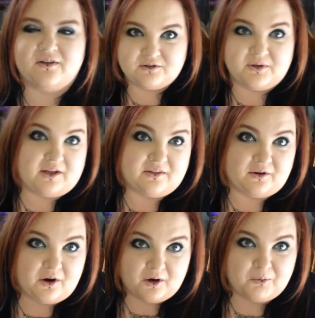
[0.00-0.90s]
So yeah, there
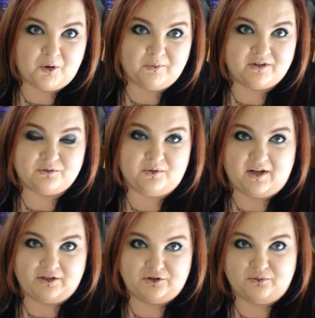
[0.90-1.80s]
are moments when
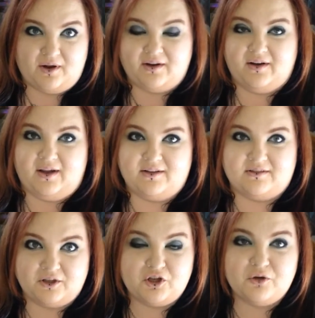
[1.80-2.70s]
I do recognize
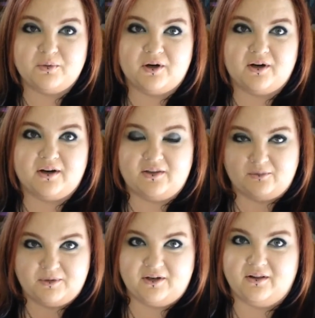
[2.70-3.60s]
the humor in the
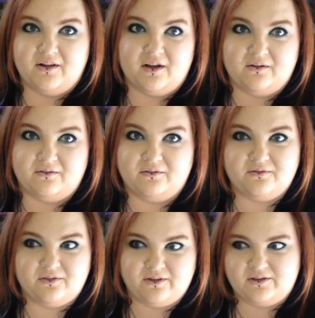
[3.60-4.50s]
middle of
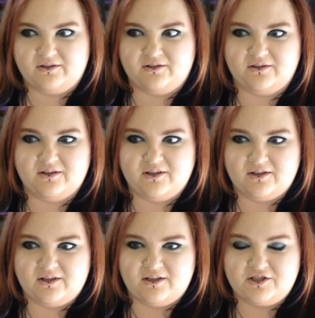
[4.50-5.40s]
the
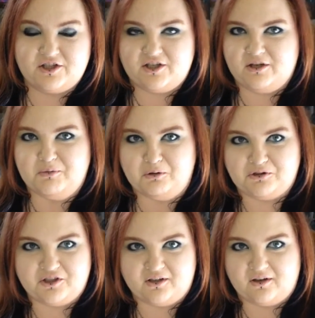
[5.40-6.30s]
shitty
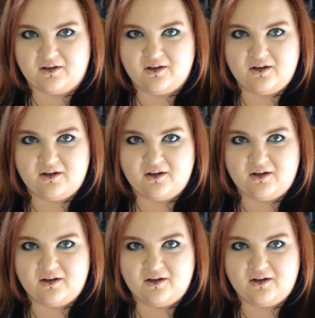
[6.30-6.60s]
emotion,